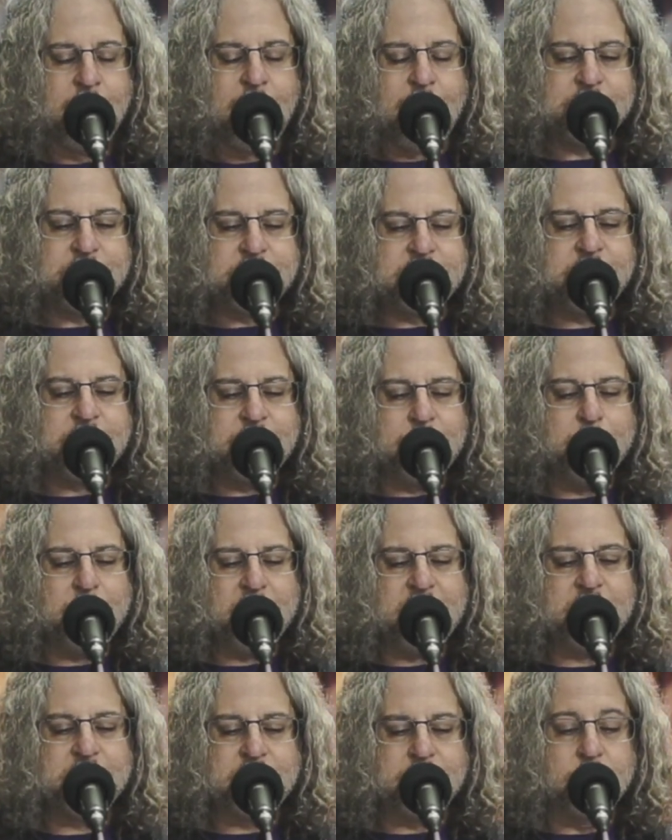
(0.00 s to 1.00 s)
I'd sing
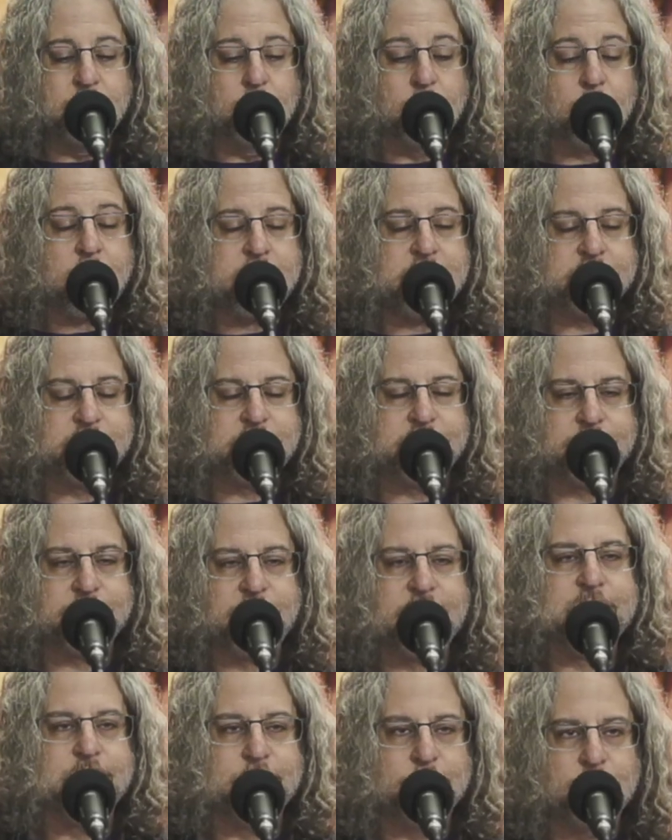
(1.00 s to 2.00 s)
Amazing Grace if
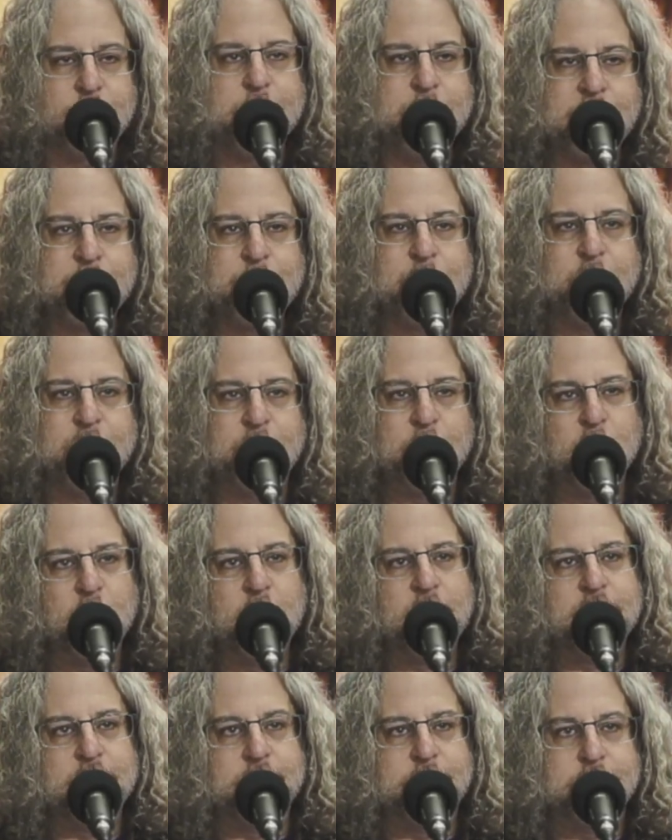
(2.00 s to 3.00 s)
I could remember the
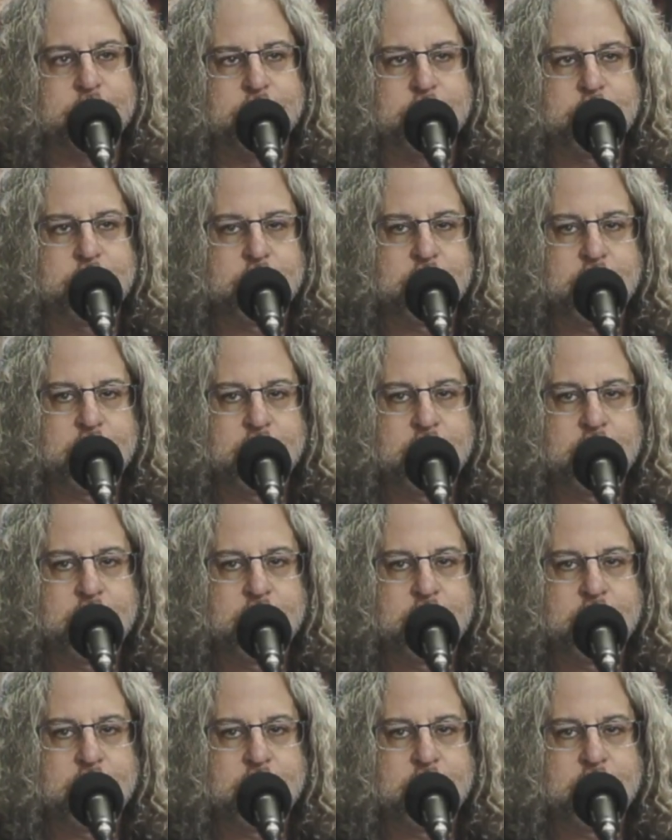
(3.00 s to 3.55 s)
words.